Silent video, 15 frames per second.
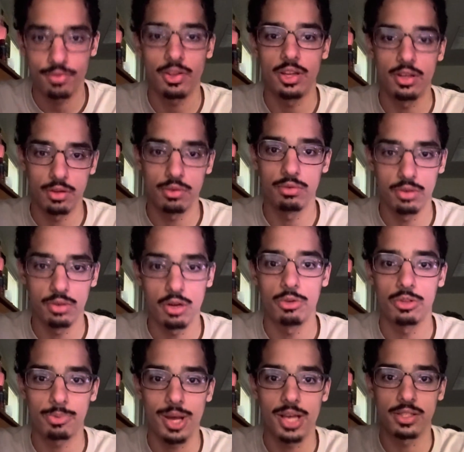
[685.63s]
And you know it's
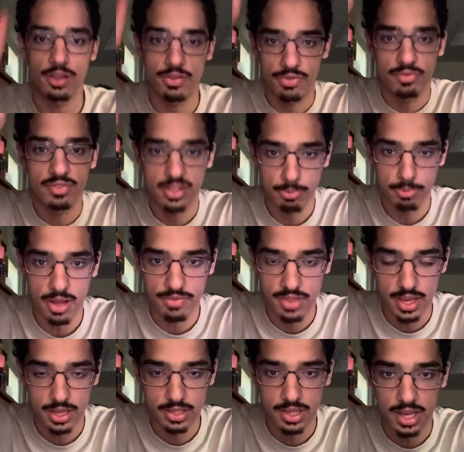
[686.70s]
positive if it's above the
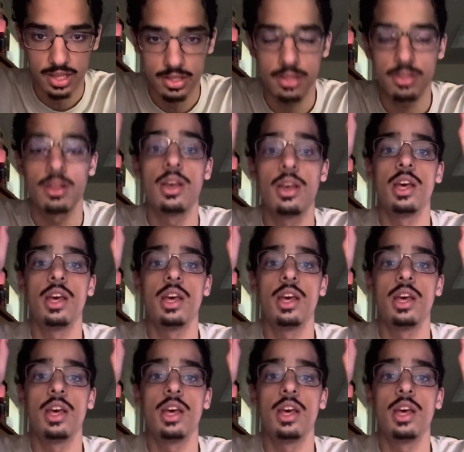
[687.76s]
x-axis.